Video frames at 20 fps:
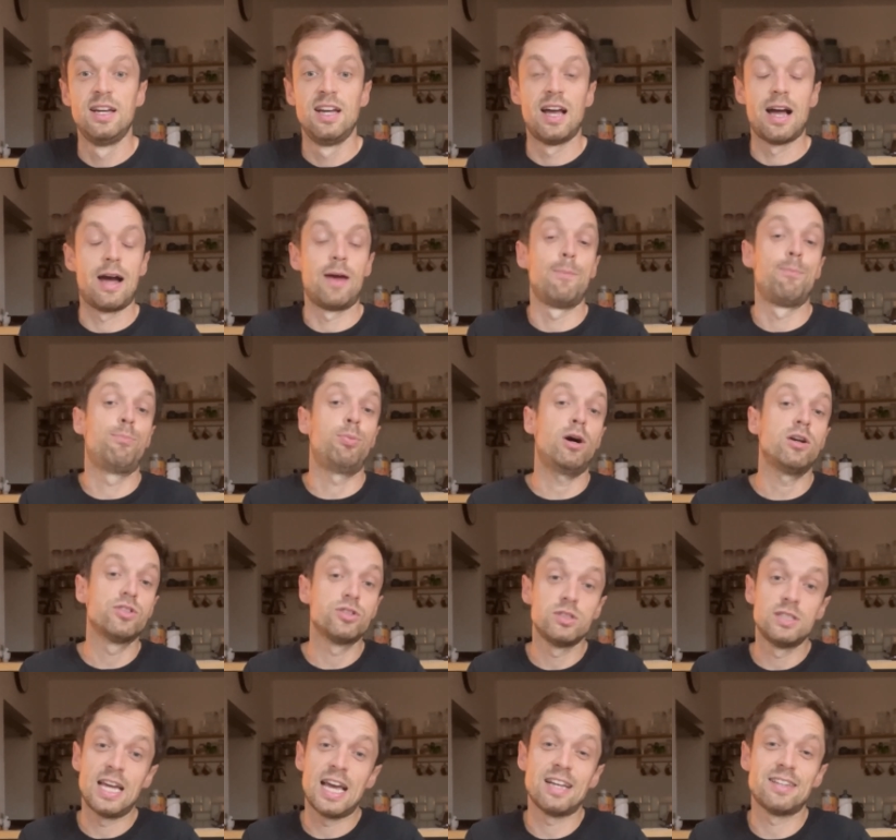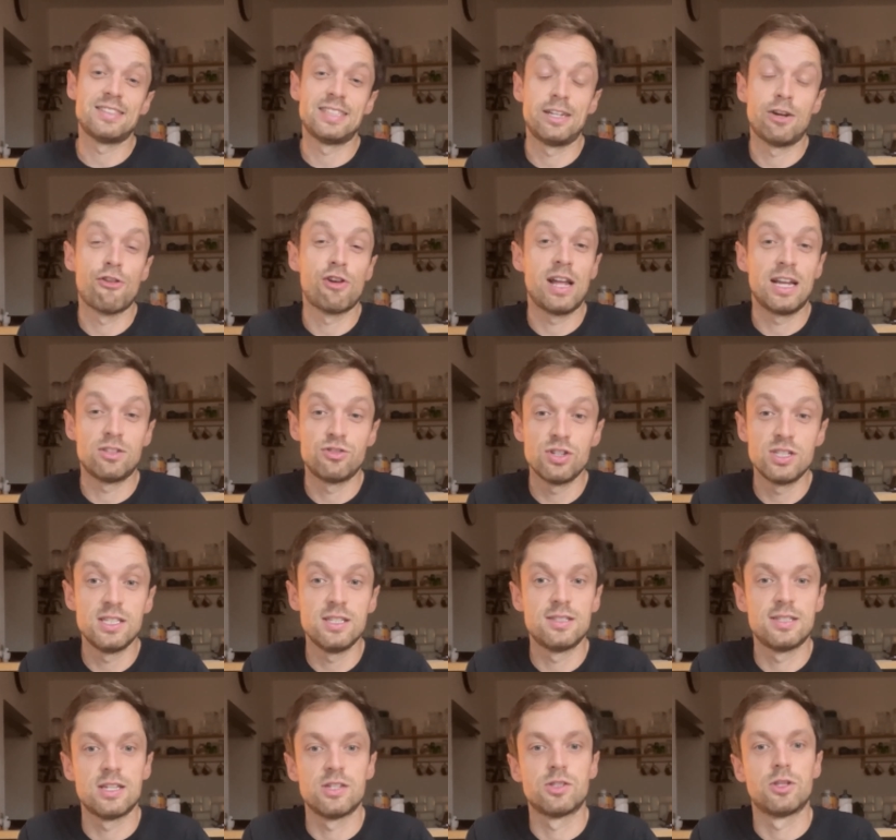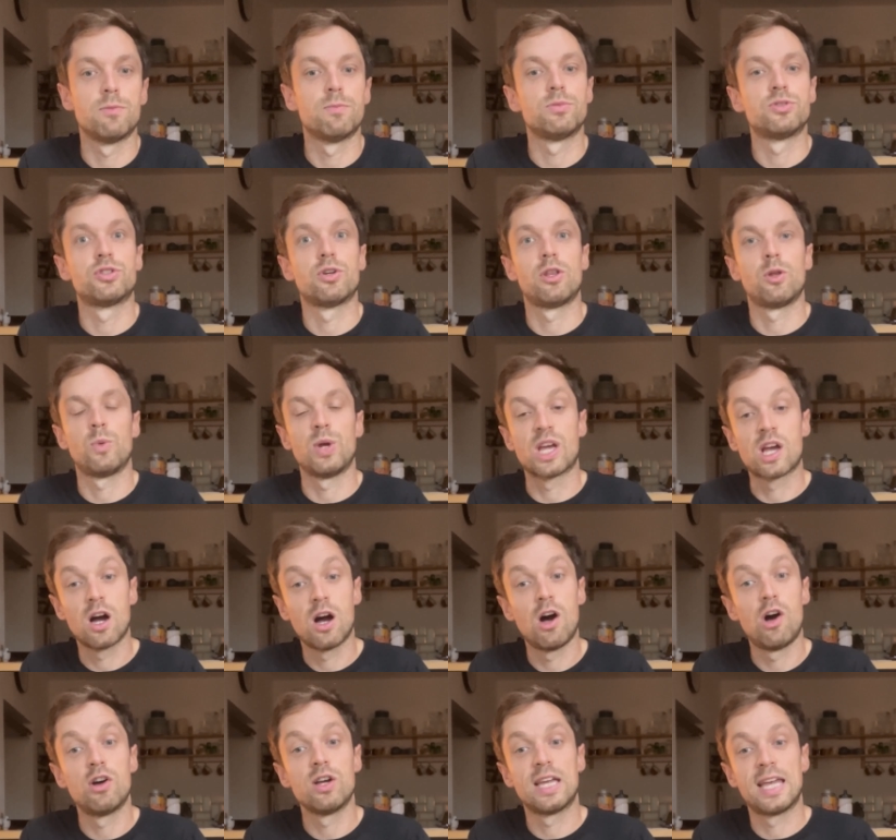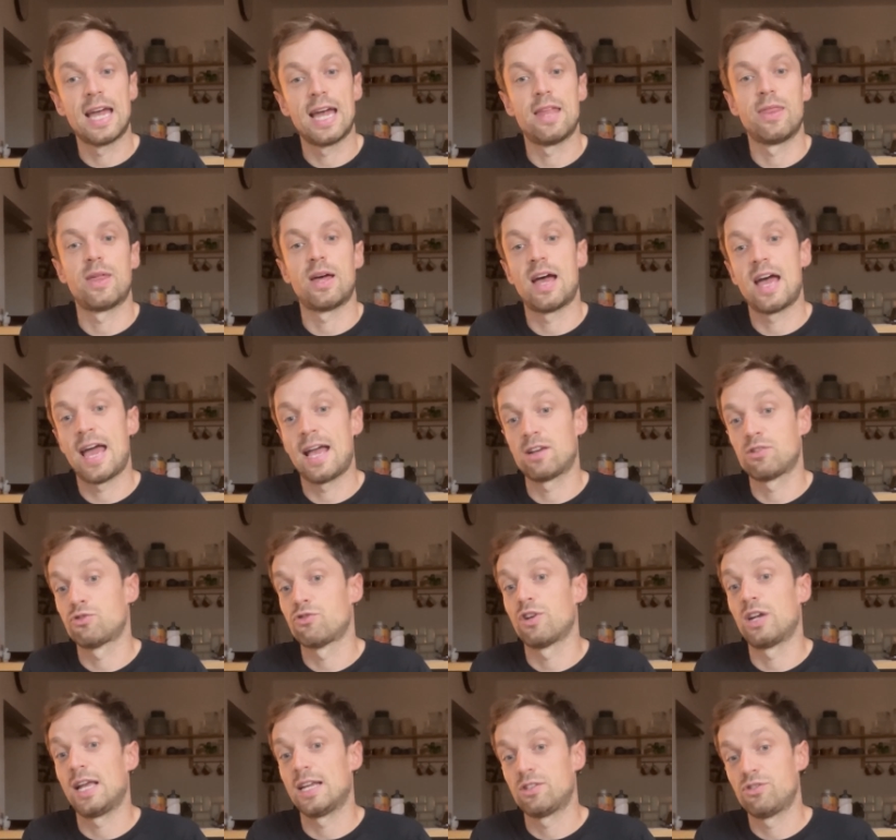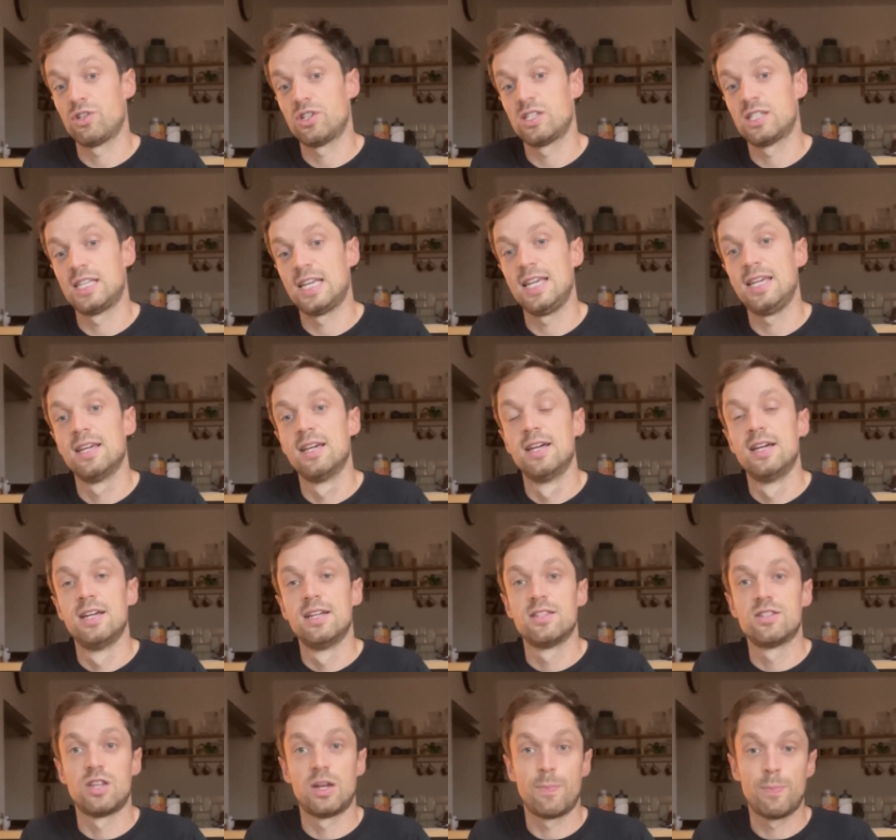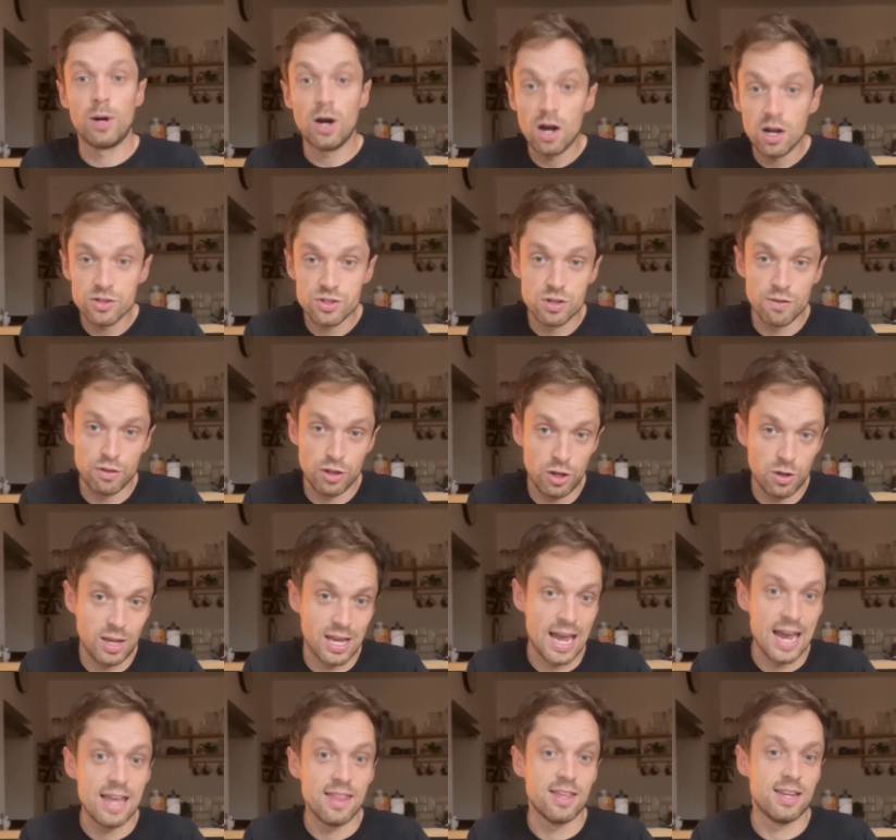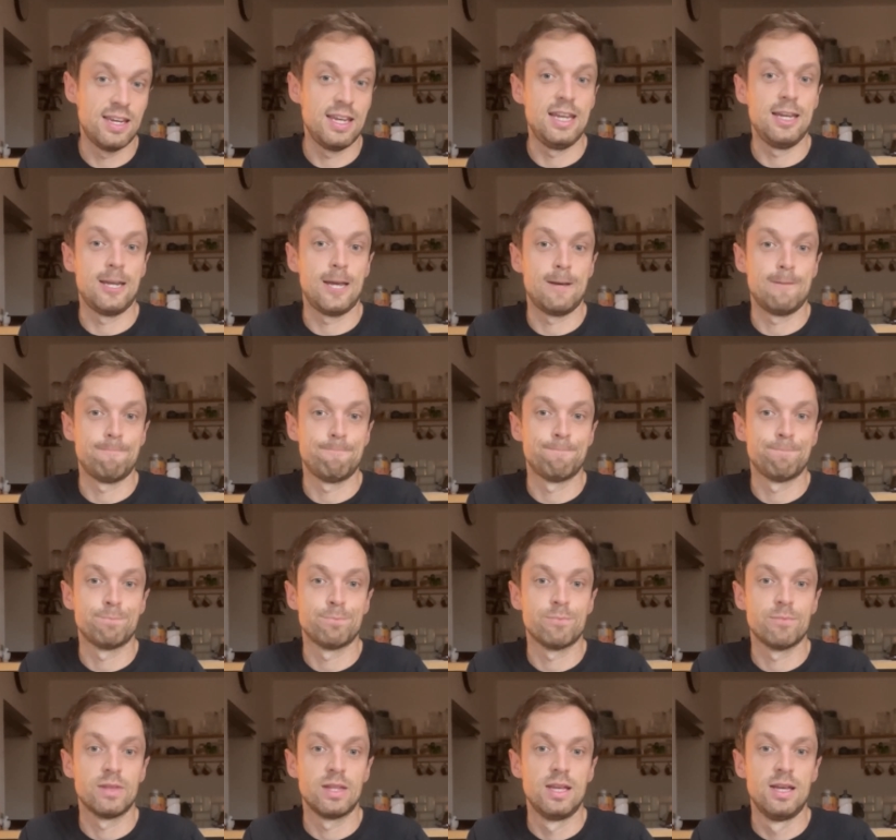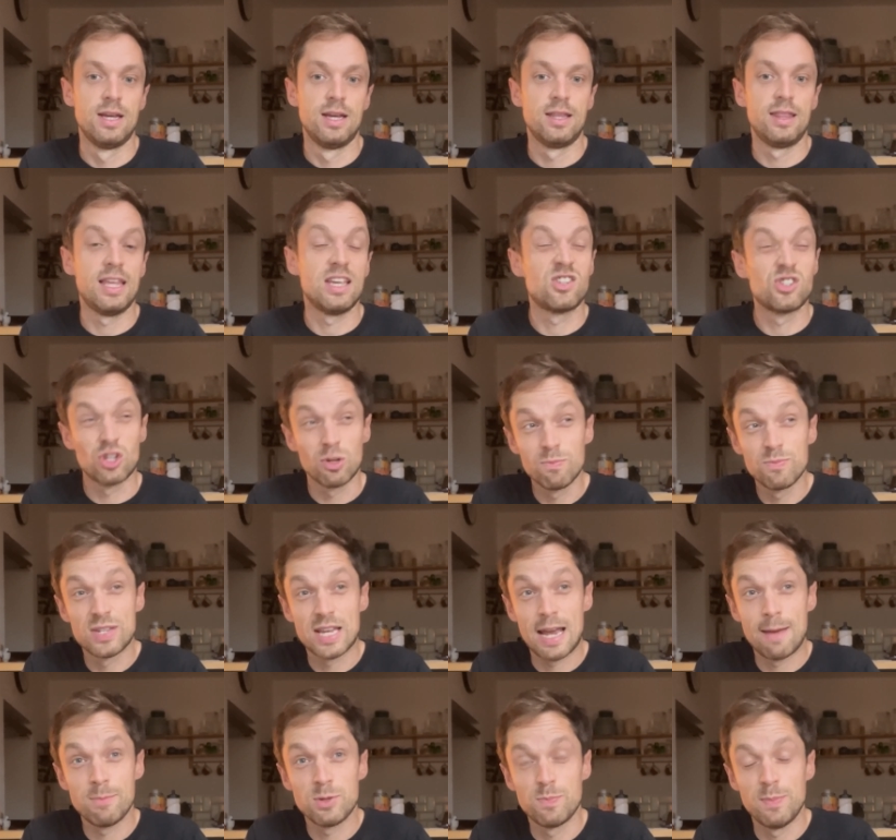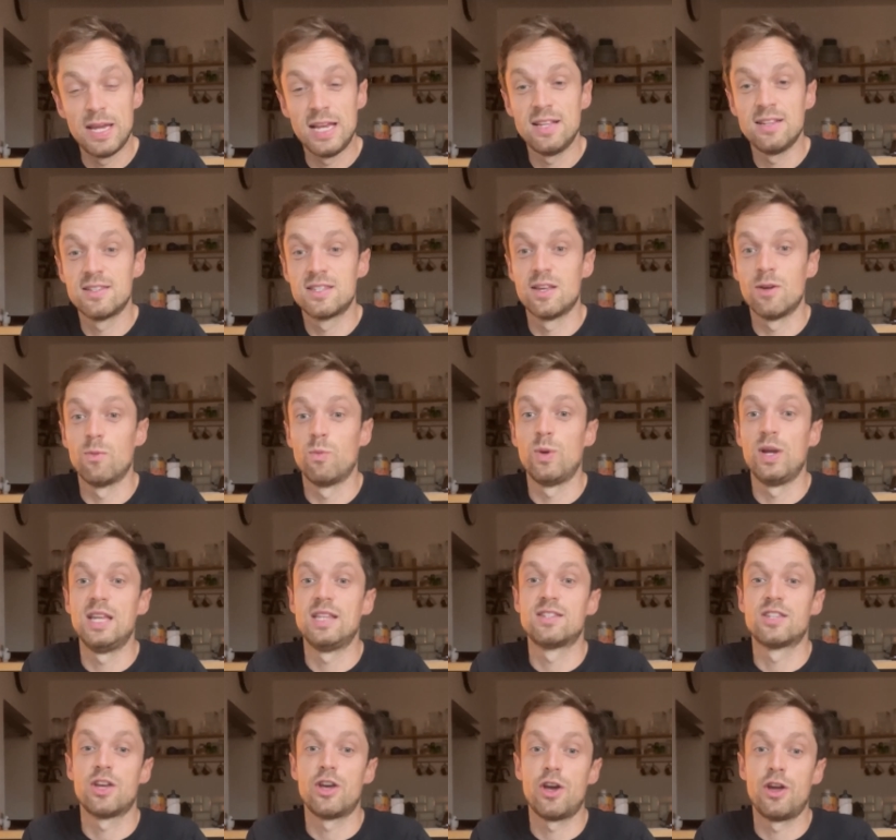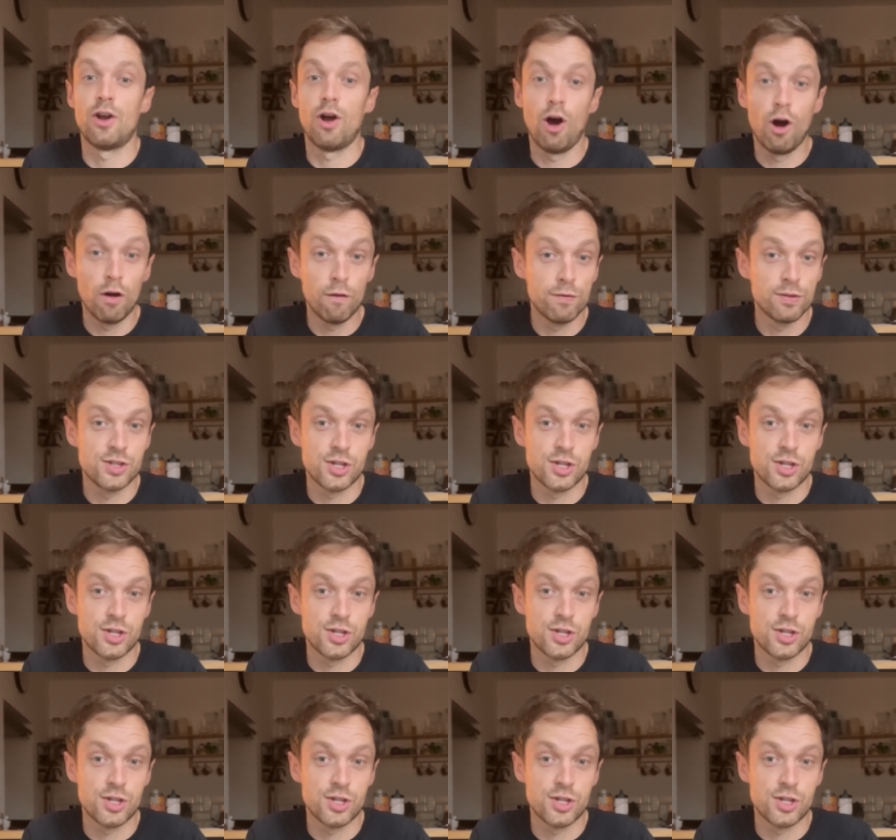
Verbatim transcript: and bottlenecks in our electricity system so that we can't get that extra electricity to the parts of the U K that need it. This sometimes means that we turn off